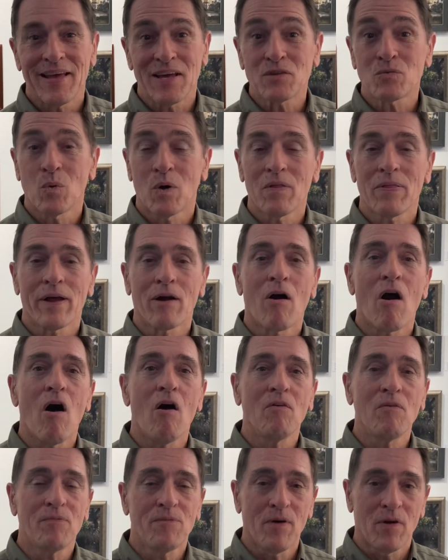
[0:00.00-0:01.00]
Yes, well, they're
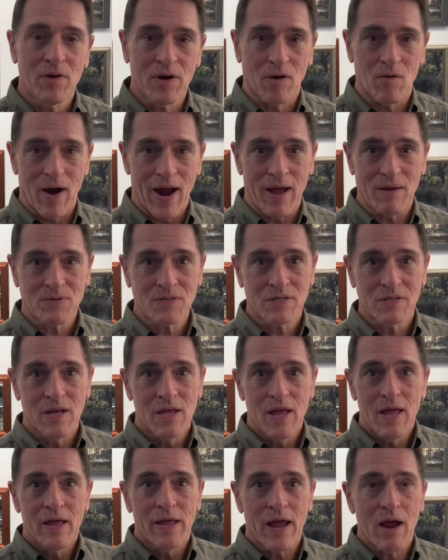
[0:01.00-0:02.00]
all photographs,
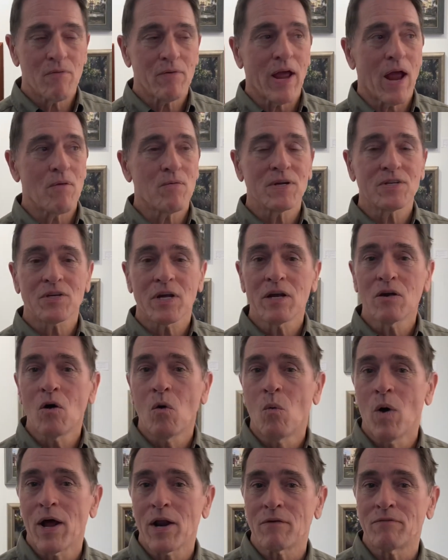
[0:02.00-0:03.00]
every
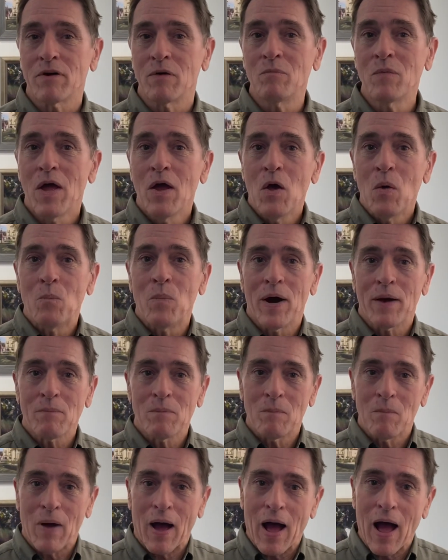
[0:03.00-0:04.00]
single one of them. But
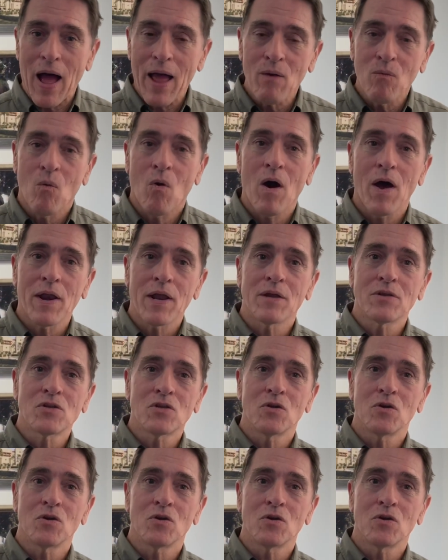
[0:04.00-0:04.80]
I wanted